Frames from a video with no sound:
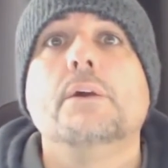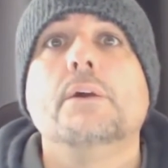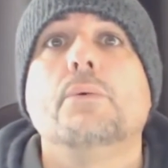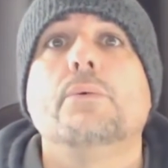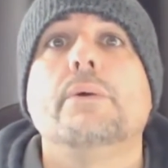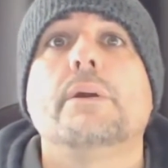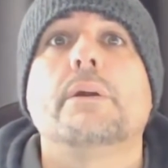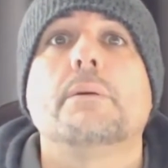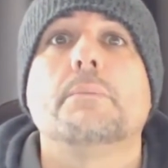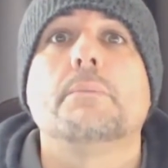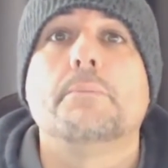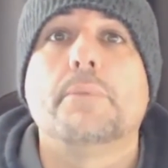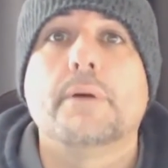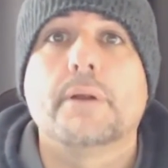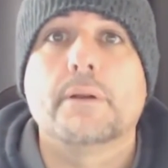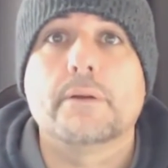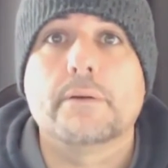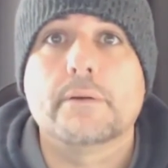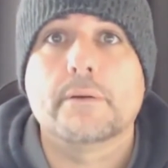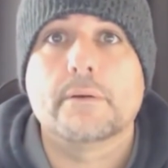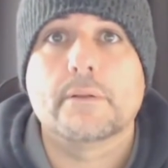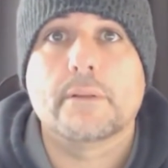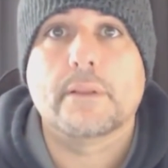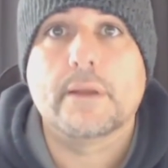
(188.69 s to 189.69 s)
we can better
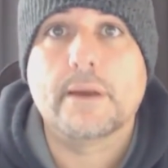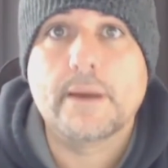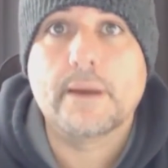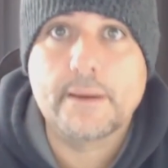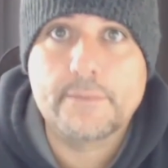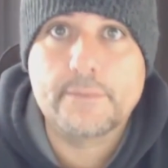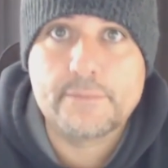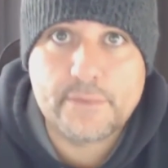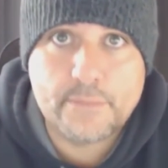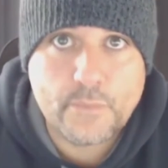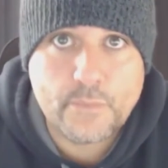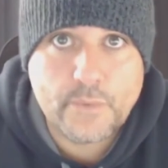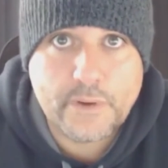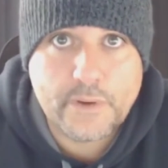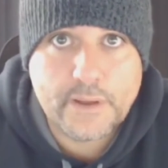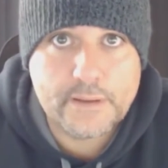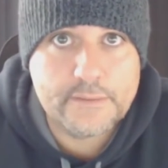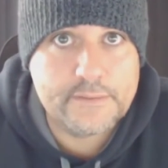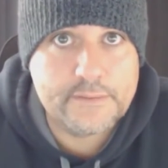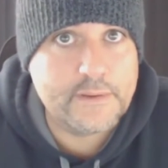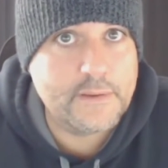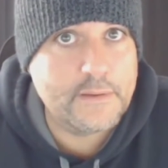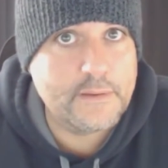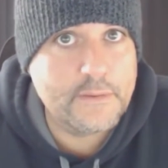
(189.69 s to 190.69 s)
your lives in
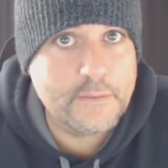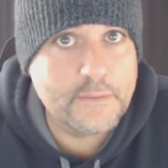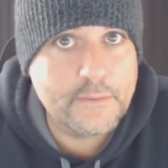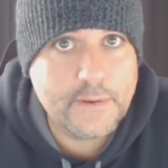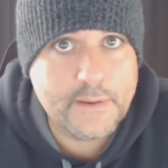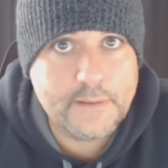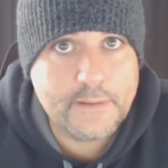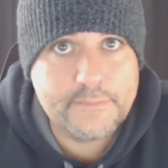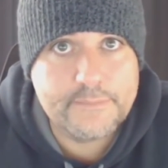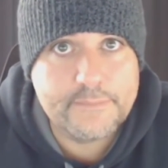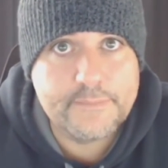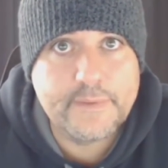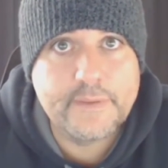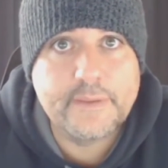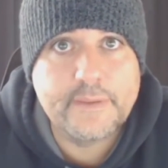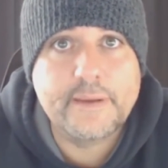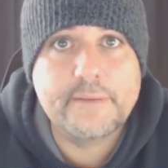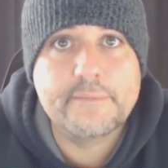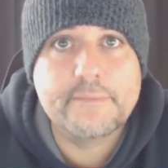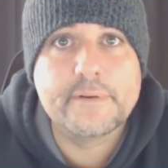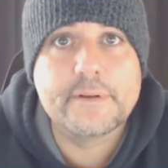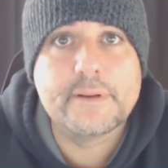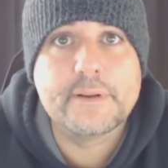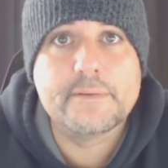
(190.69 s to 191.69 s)
ways that you have
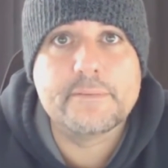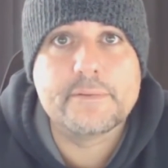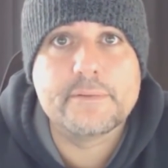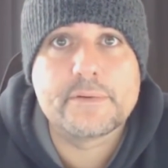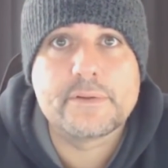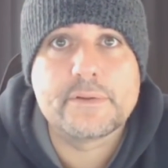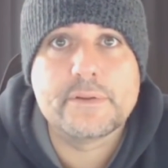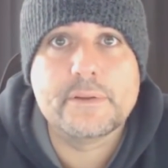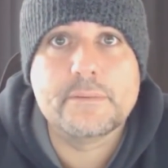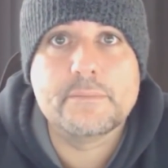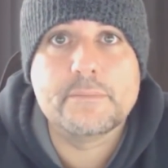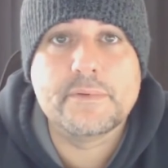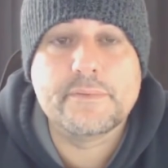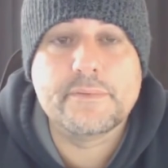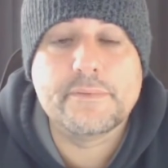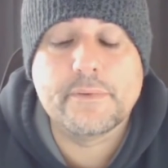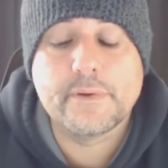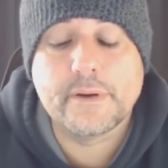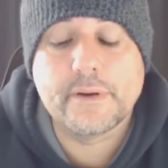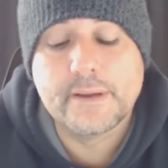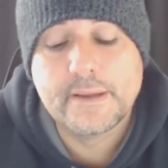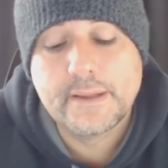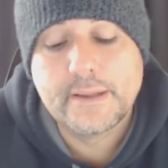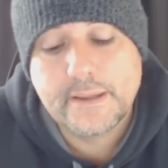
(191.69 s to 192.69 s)
never seen
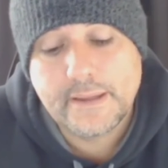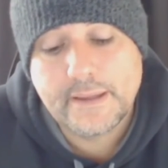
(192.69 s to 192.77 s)
before.